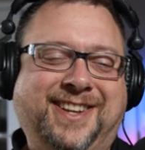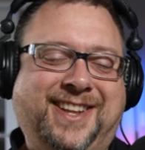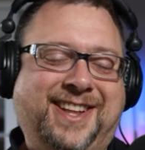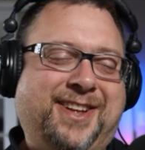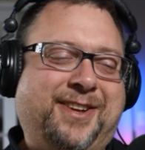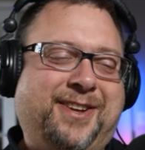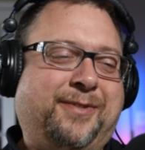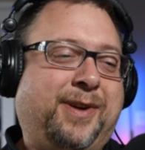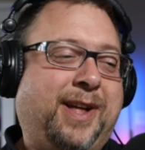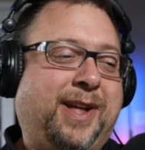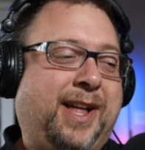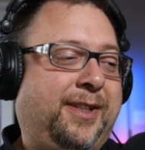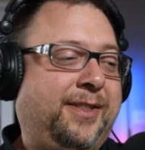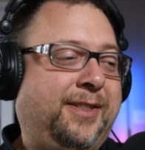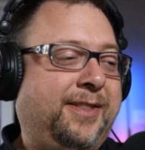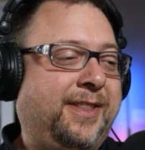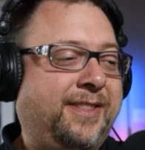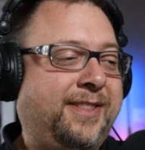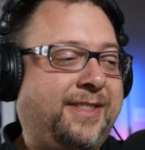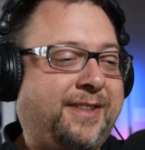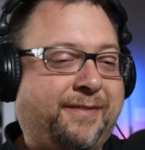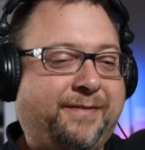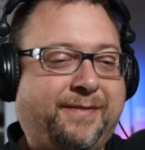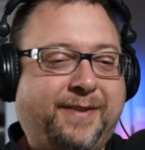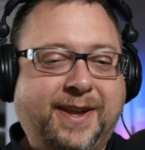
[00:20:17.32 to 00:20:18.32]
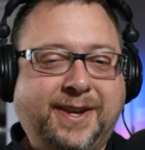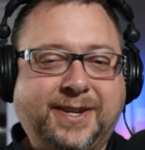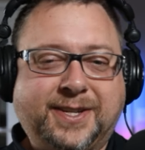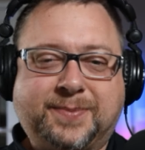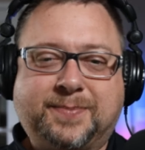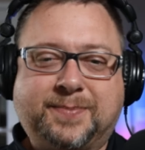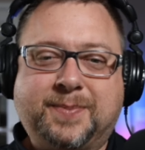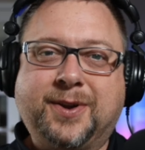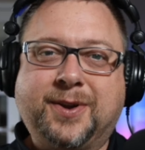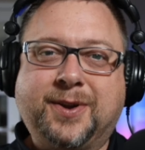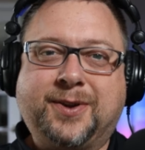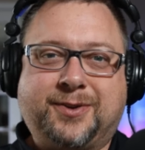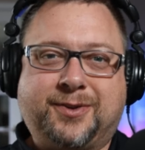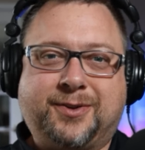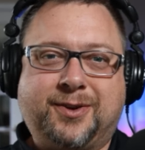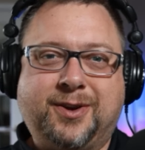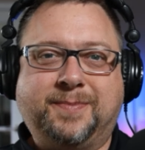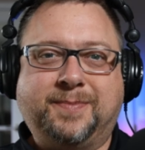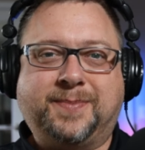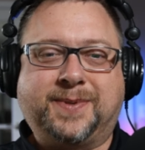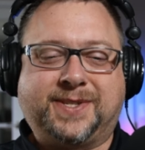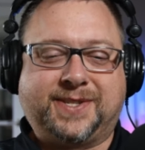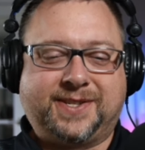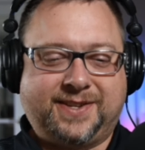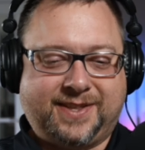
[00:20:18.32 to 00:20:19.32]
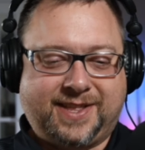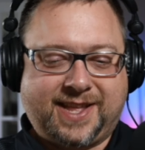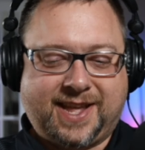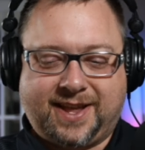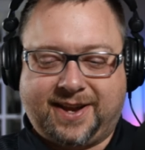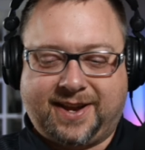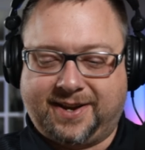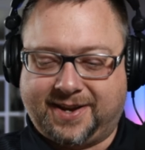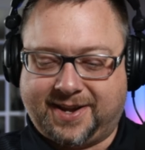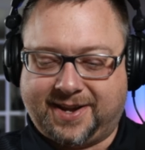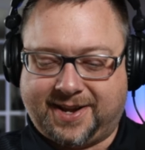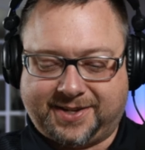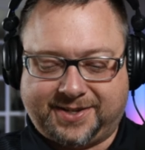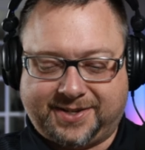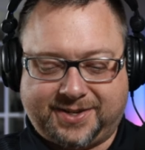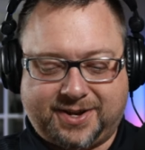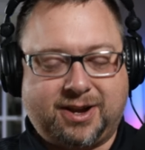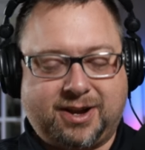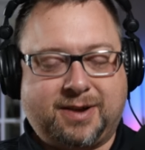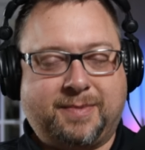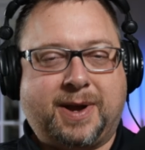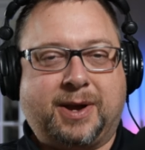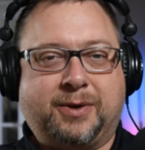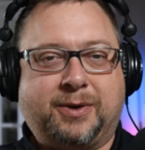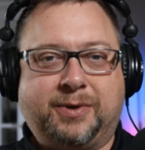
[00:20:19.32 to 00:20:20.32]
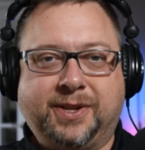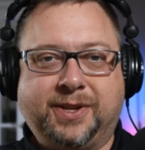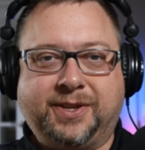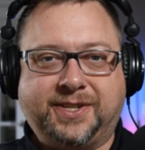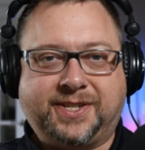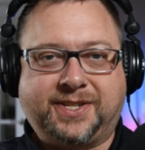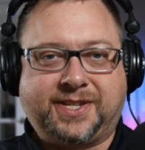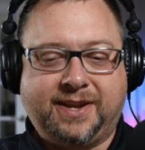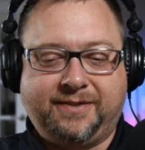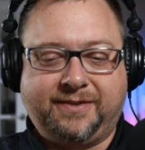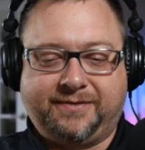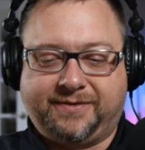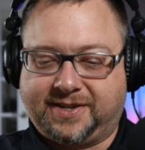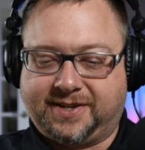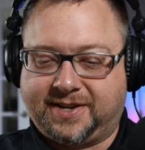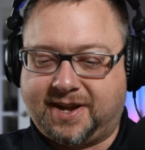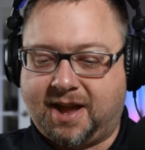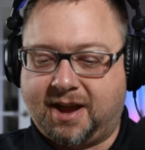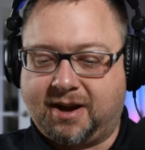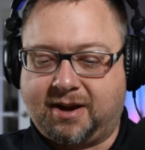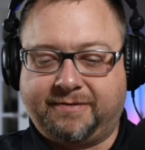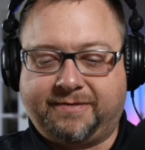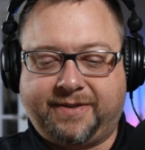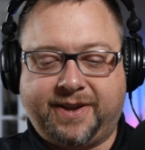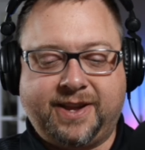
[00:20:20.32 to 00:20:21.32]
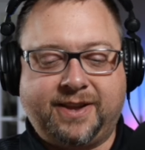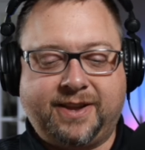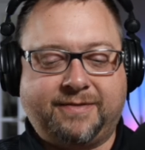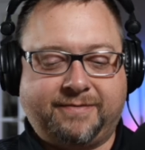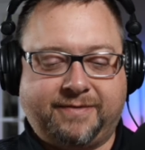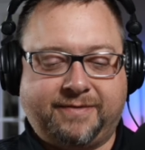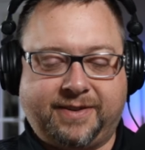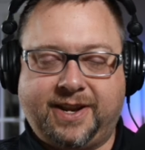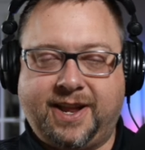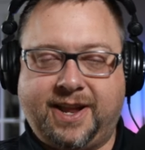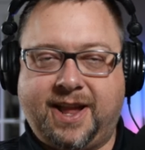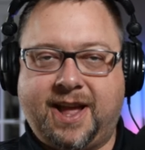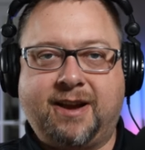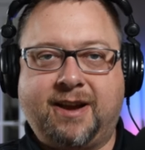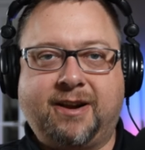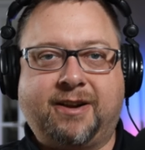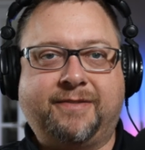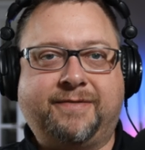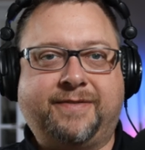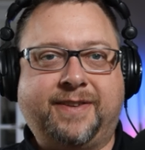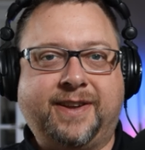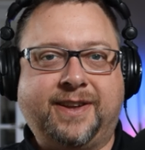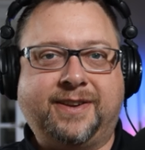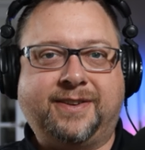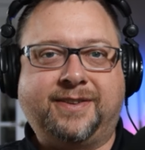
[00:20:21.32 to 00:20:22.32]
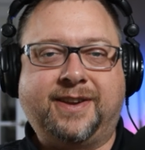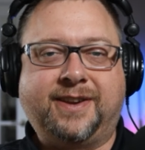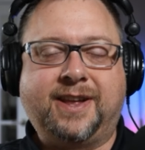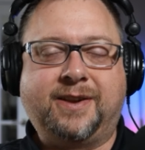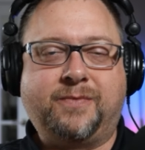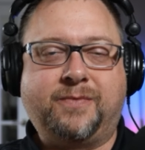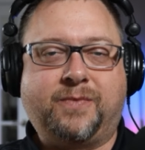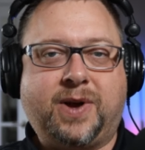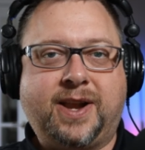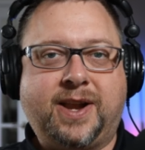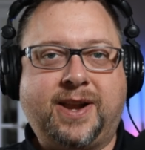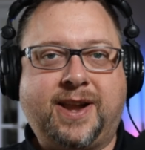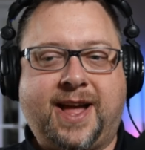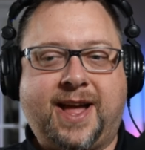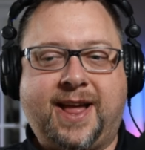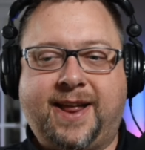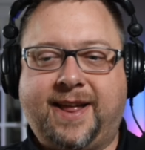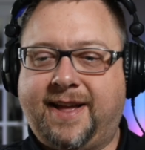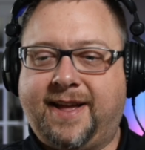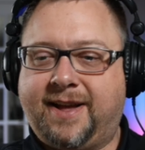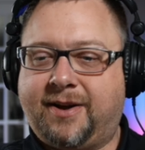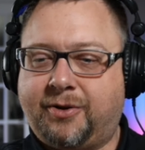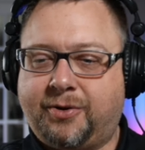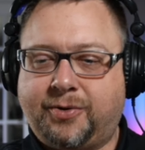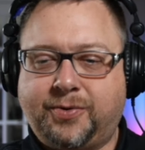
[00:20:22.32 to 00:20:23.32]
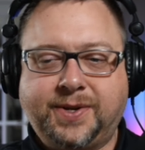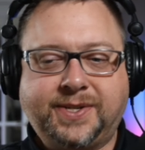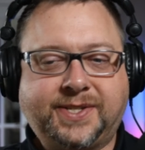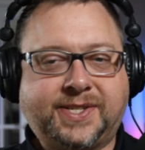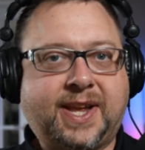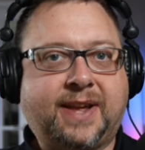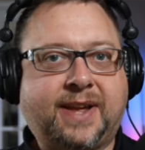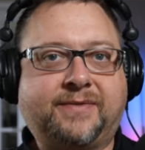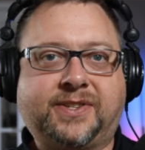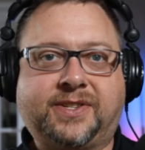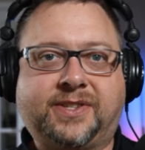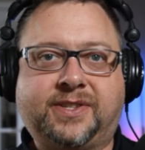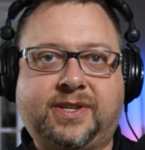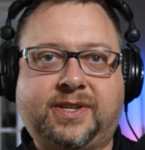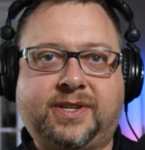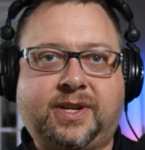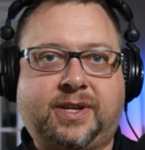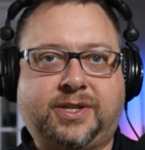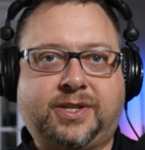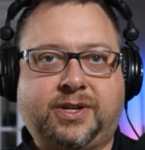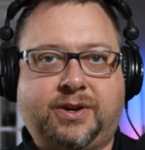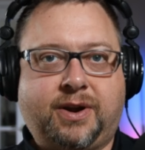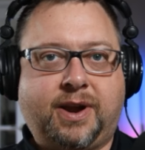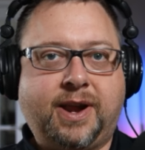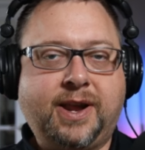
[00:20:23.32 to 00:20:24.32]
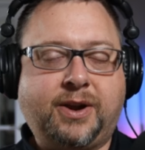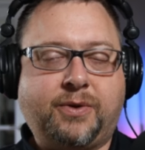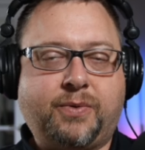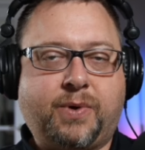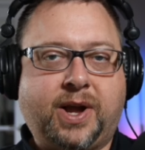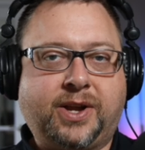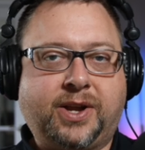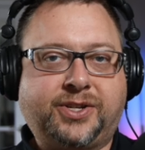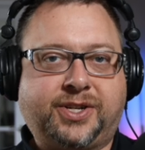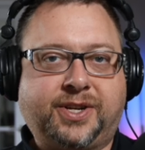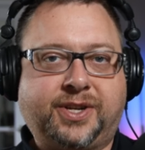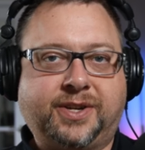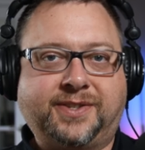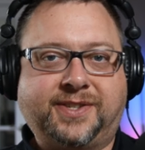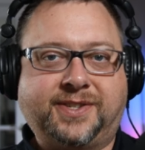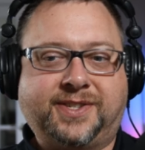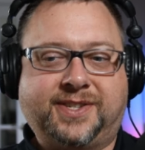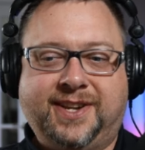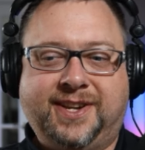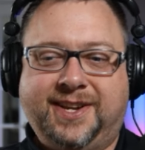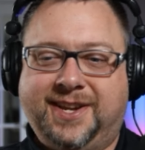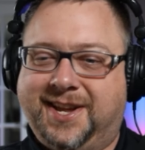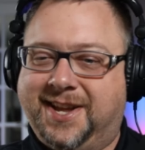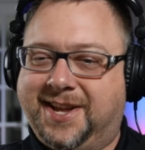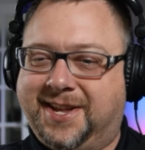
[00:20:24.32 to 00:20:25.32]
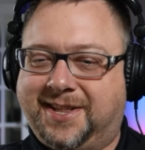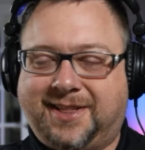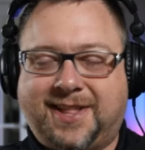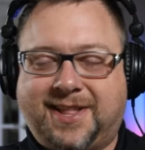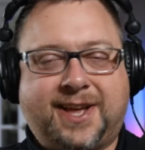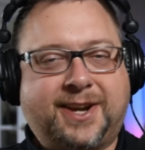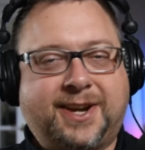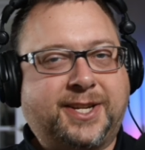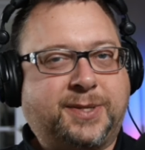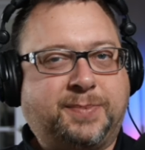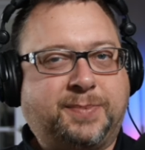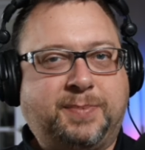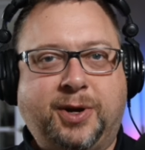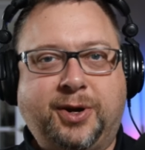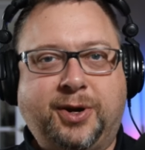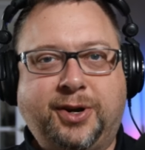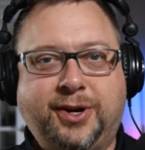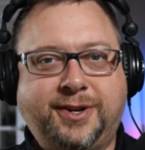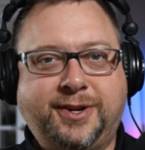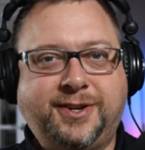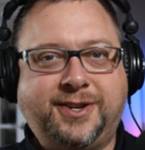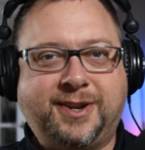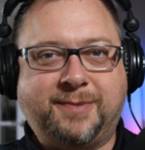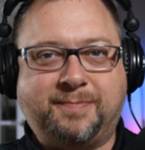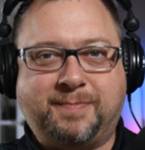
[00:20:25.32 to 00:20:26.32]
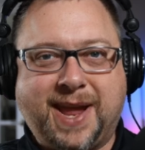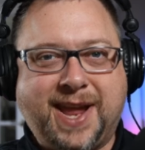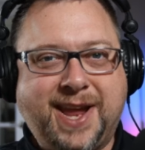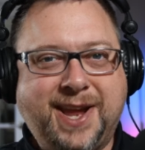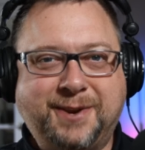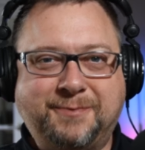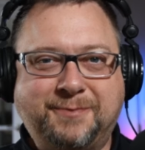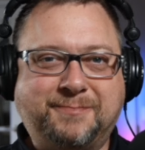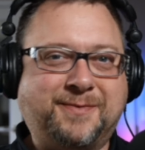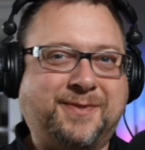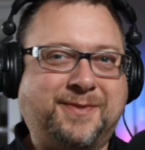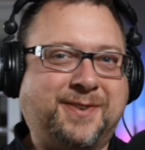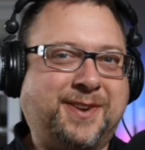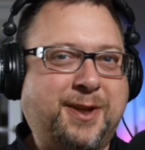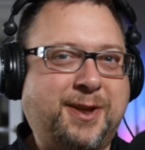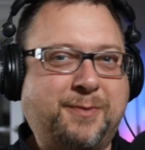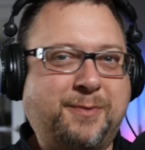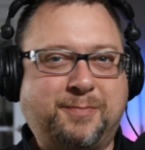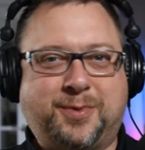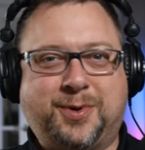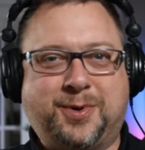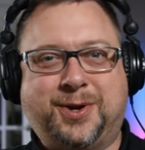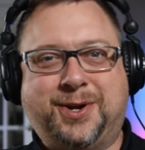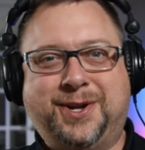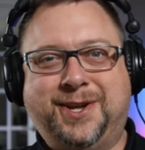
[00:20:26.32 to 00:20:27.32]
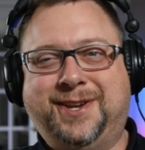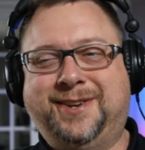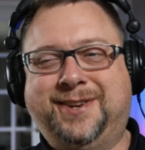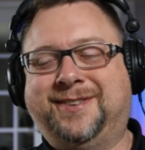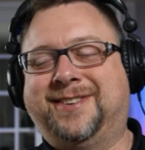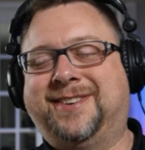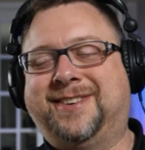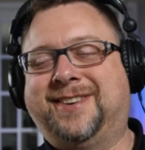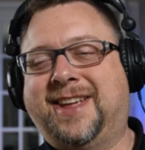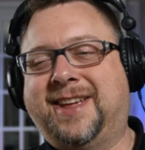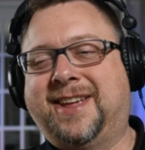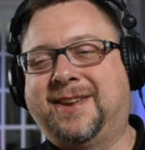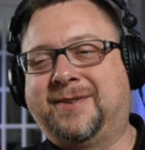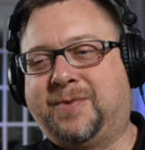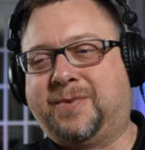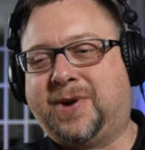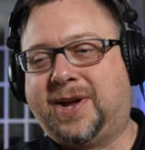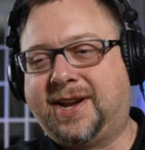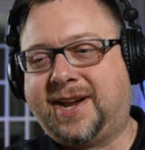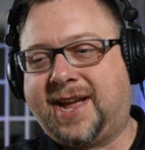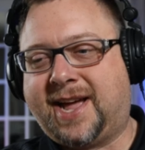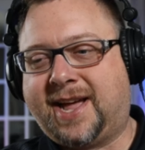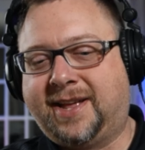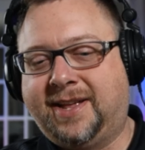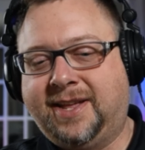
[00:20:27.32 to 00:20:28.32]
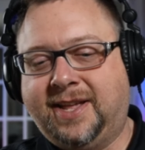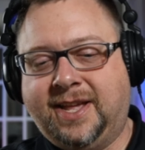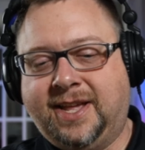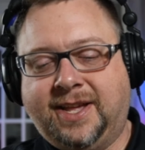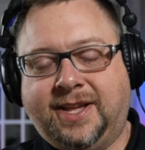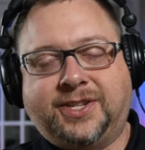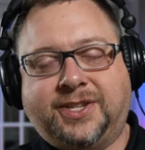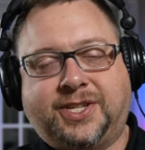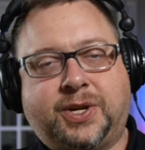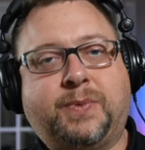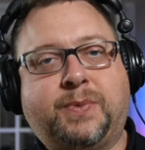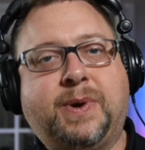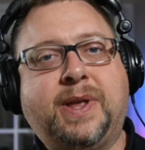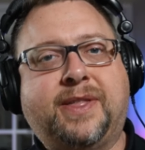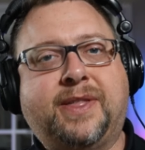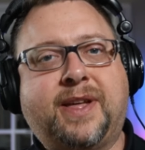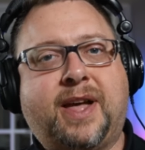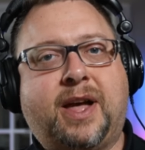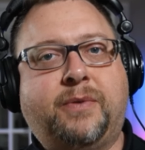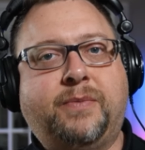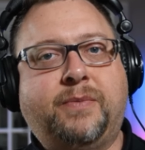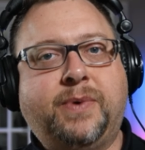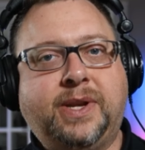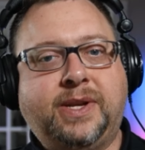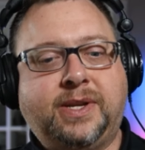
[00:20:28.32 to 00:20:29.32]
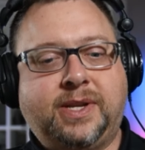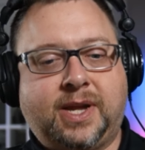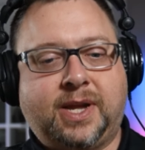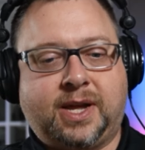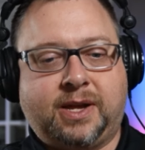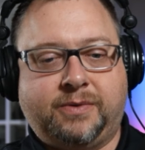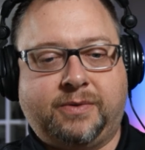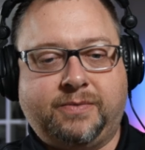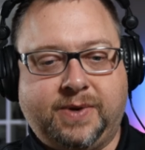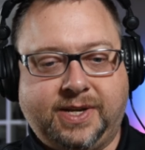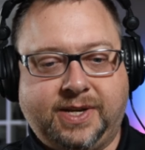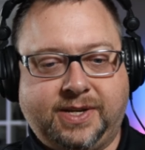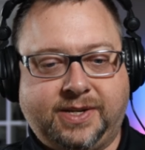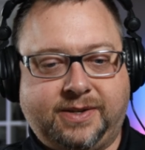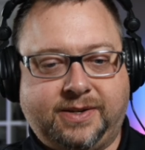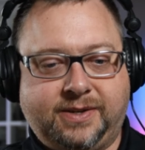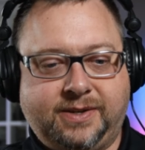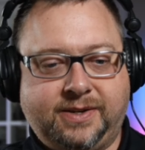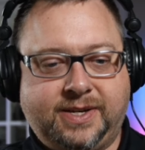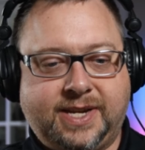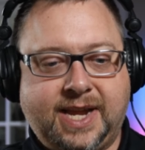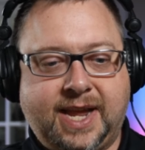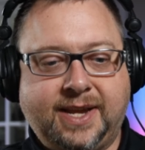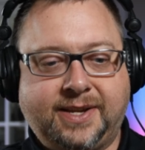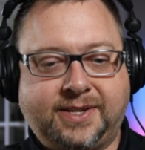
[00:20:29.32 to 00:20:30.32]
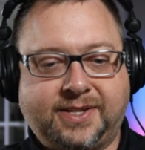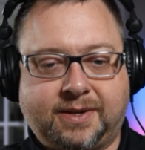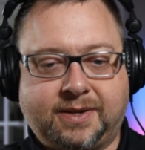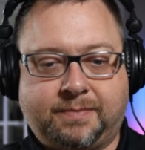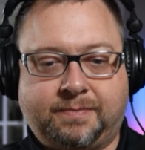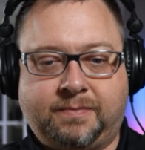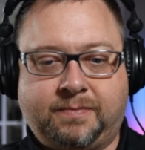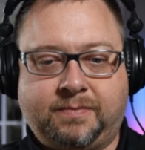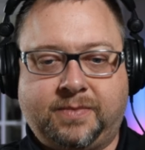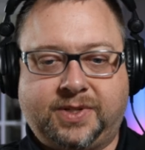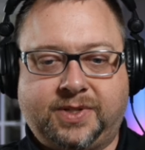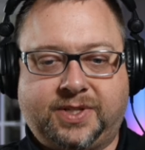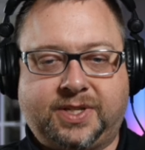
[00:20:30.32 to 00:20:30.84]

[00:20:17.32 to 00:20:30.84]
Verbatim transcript: well, the Facebook groups that talk about real estate photography and videography and whatnot always have such great questions, a lot of spirited debate and input and whatnot. So we thought we'd take some